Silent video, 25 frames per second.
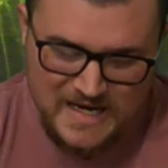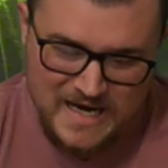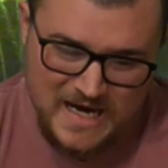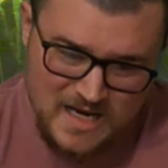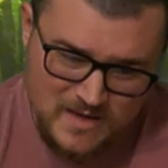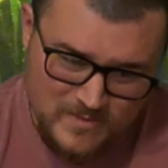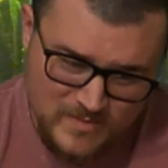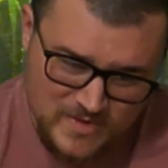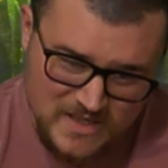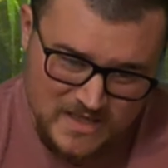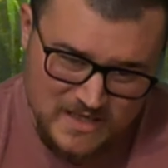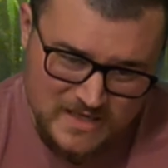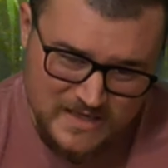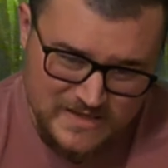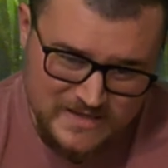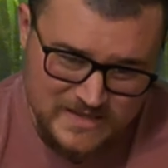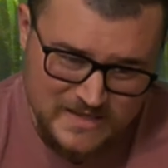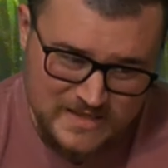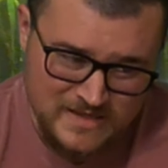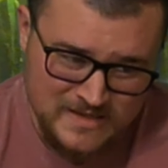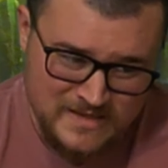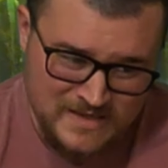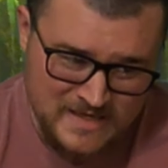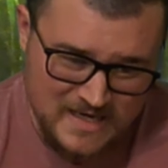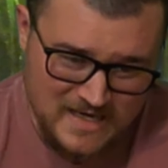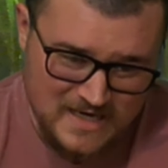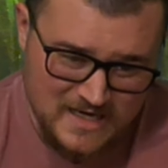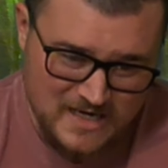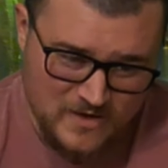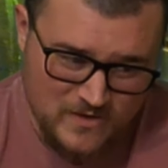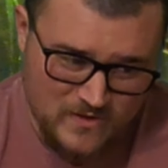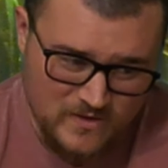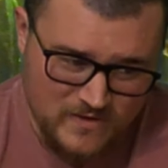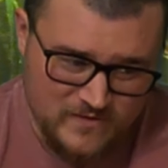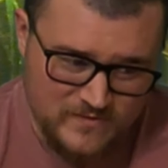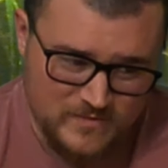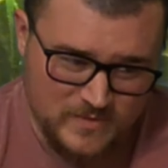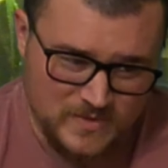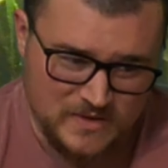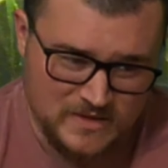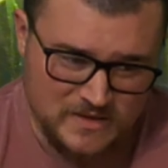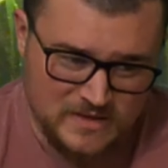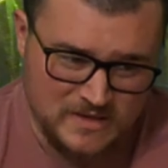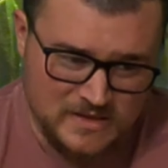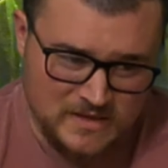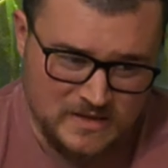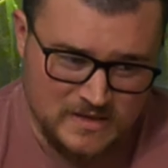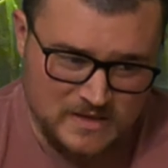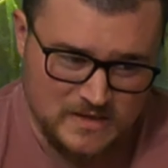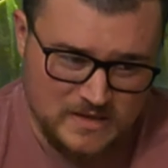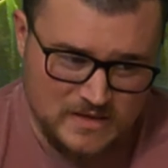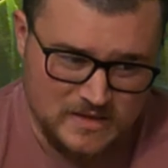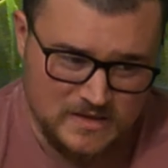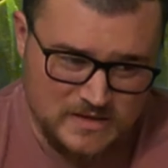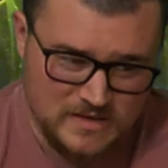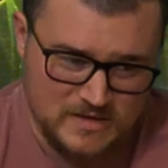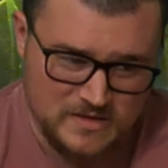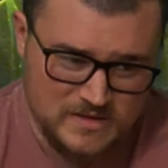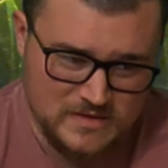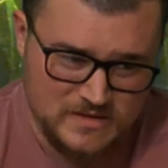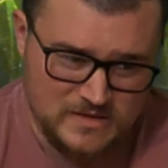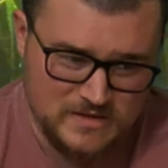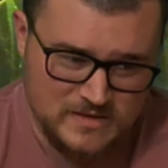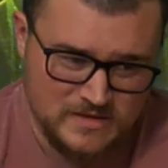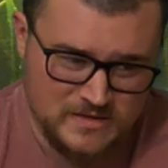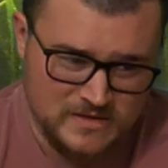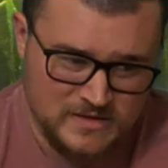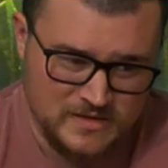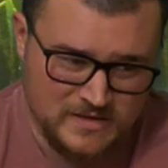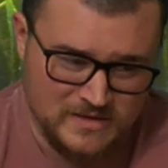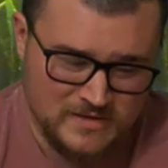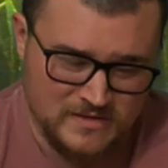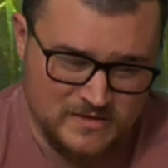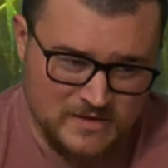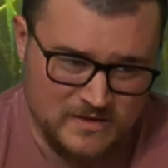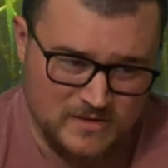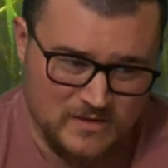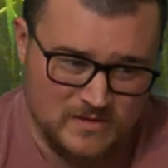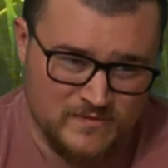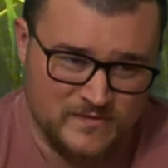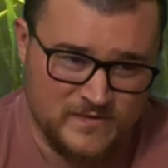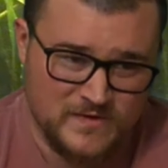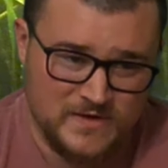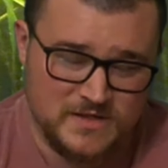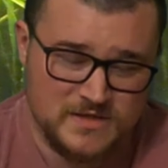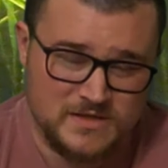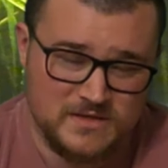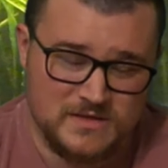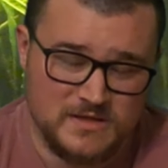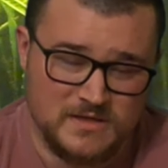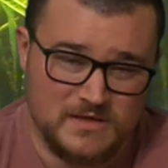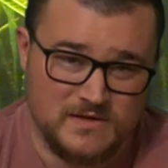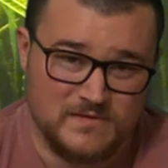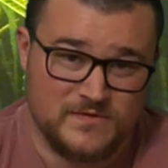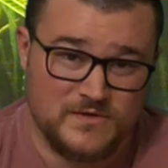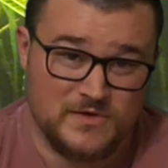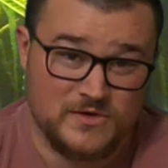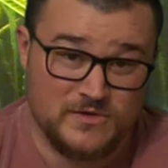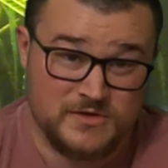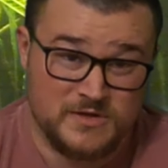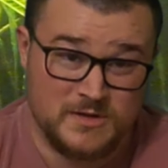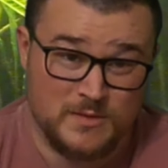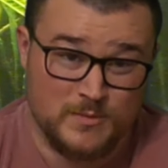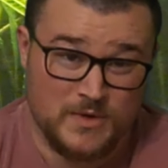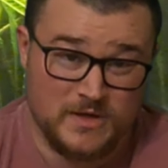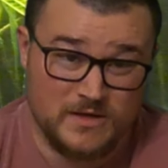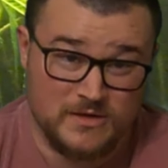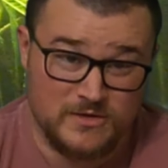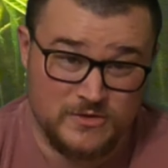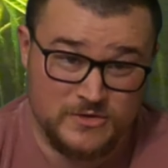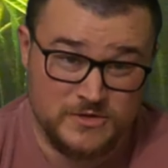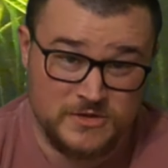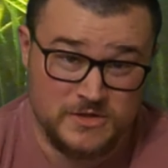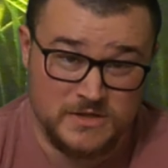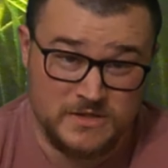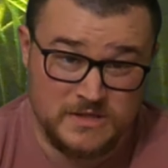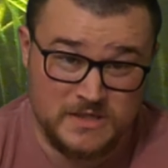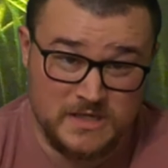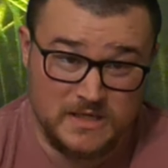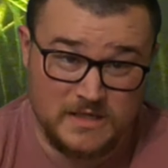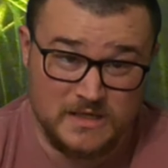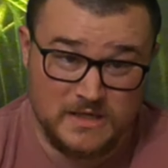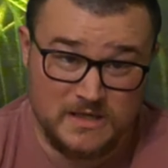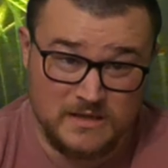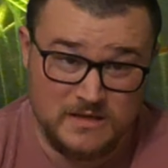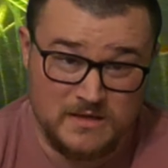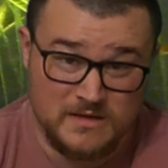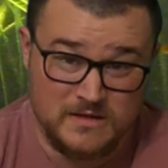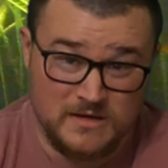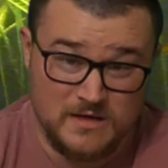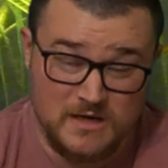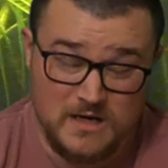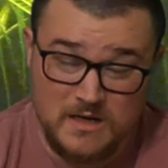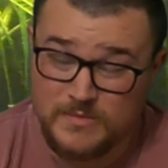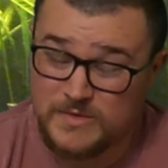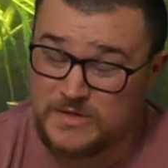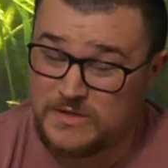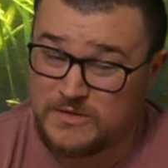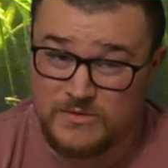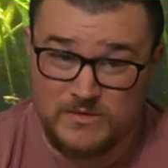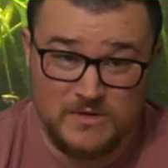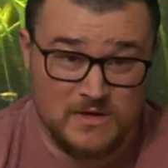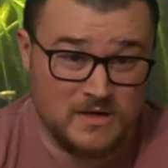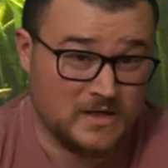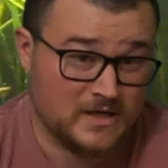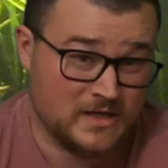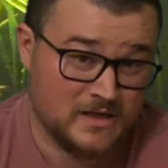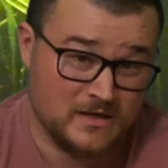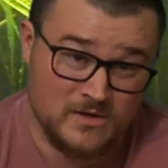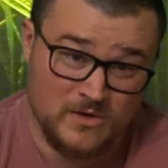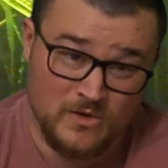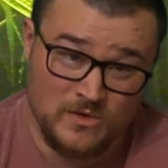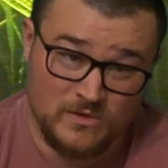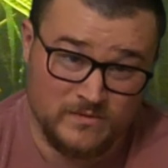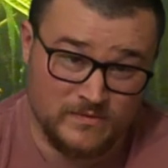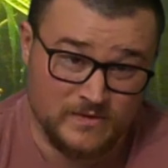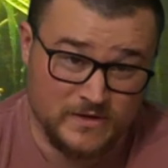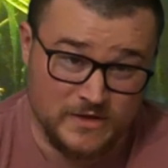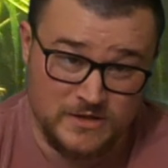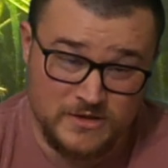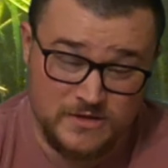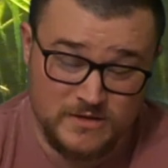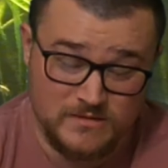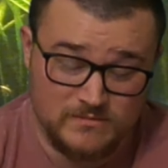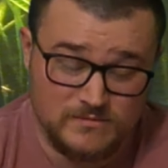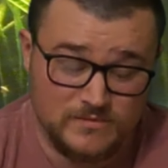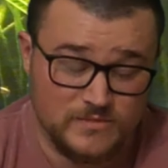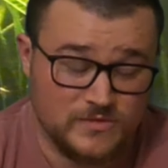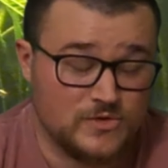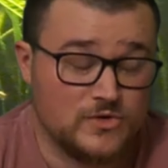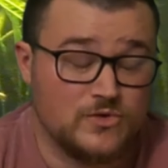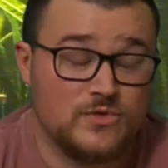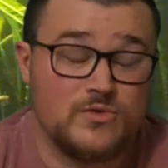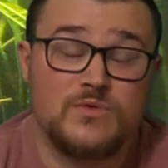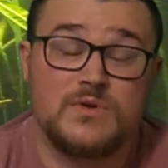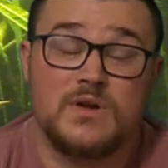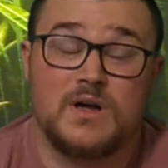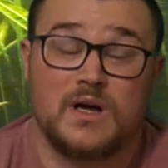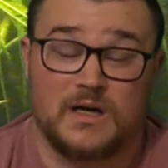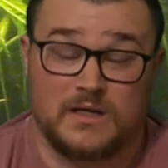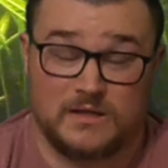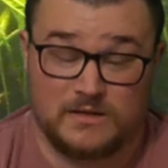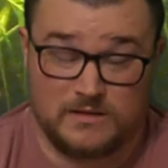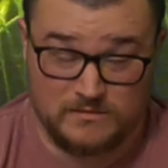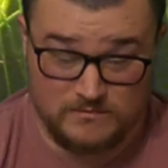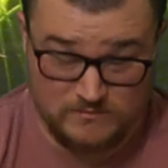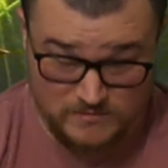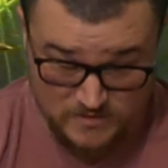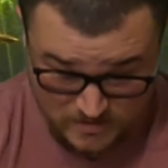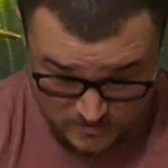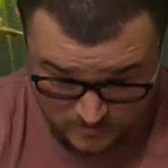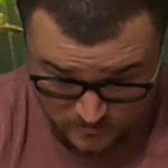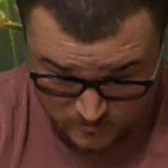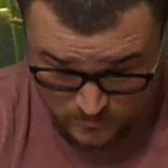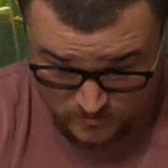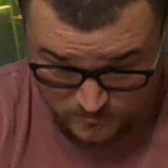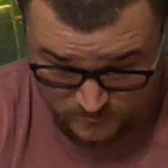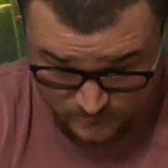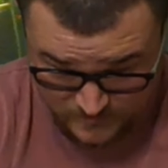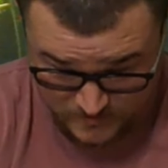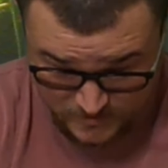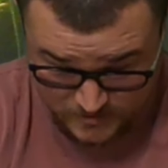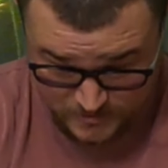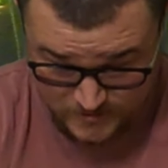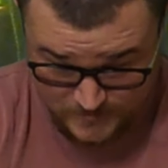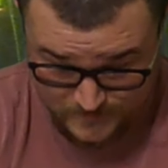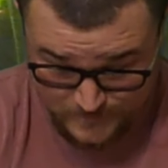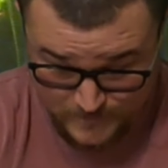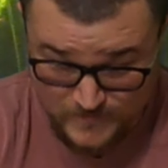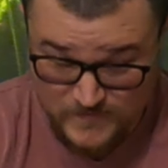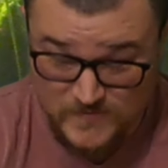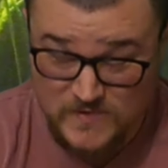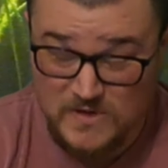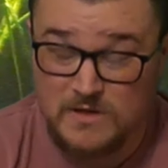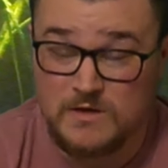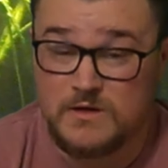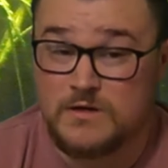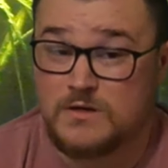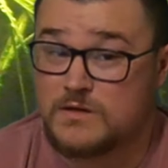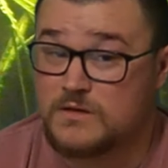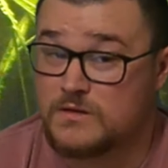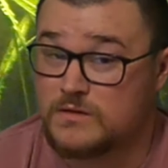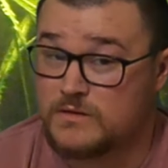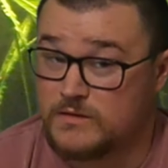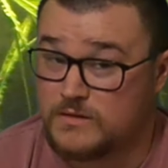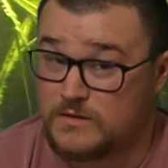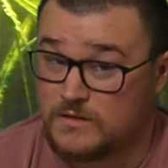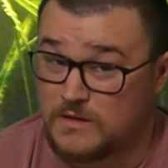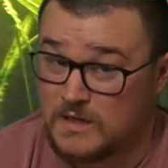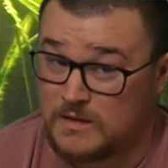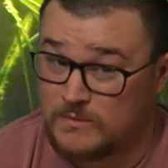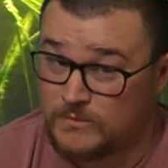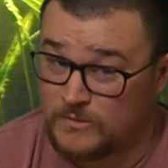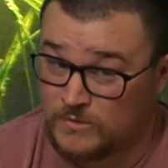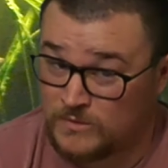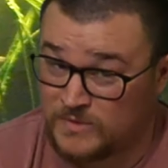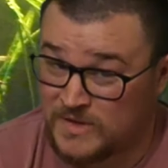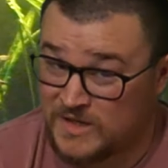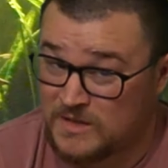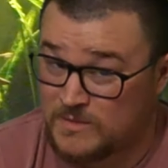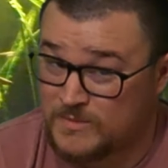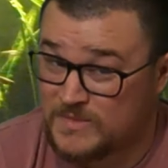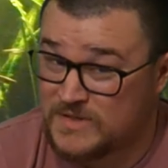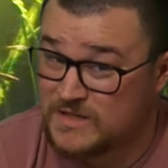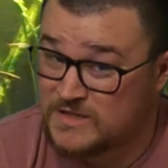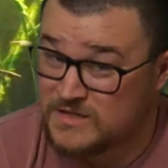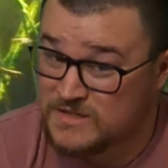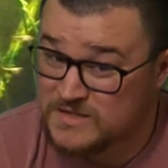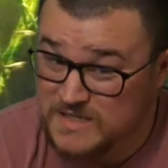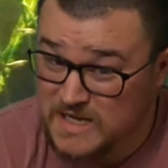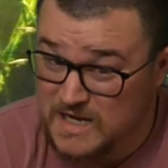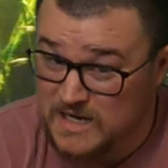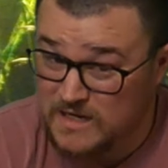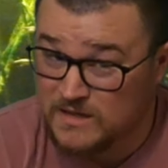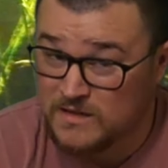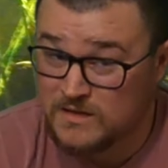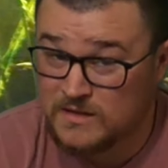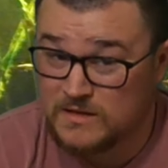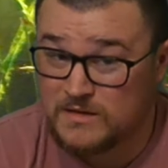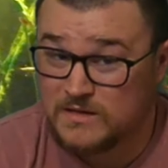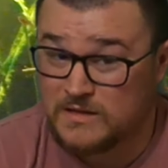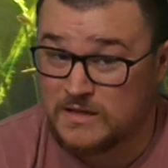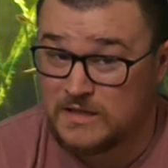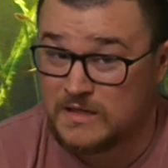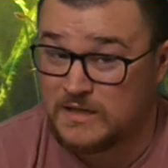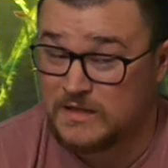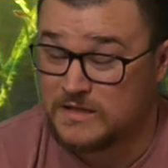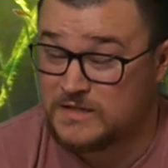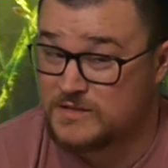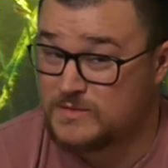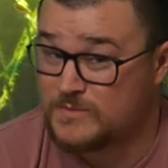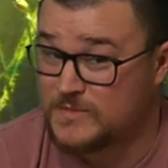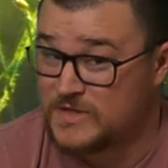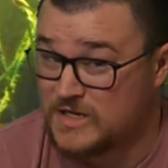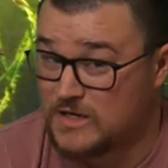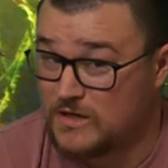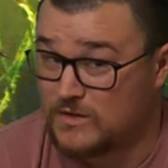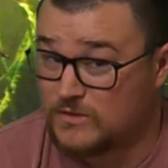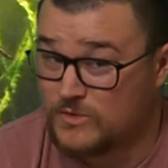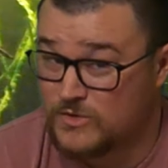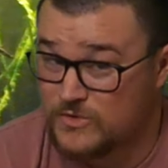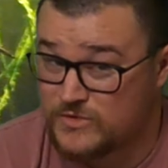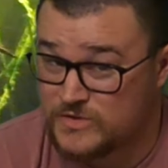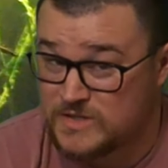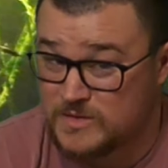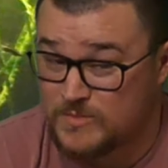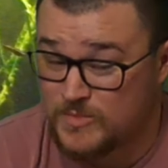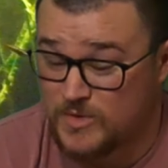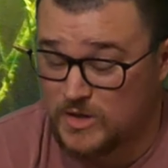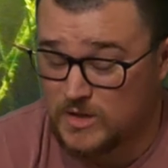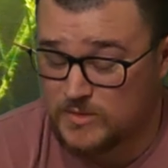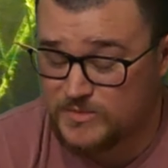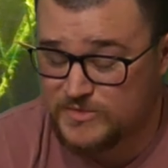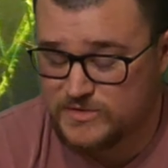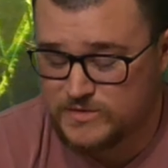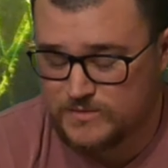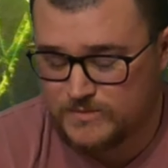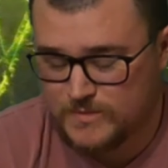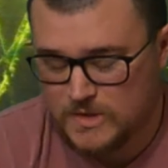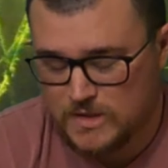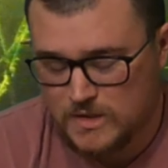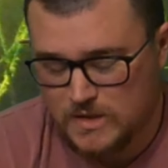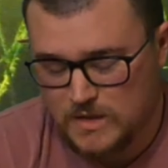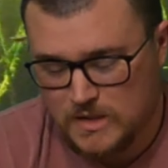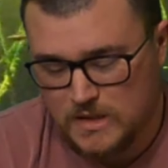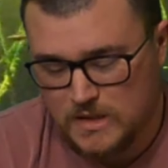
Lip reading: can be easy to take care of, but they're a fish that if you're somebody who's just getting into the hobby, do not get a goldfish. Do not get a goldfish. I will recommend instead getting some neon rosy barbs.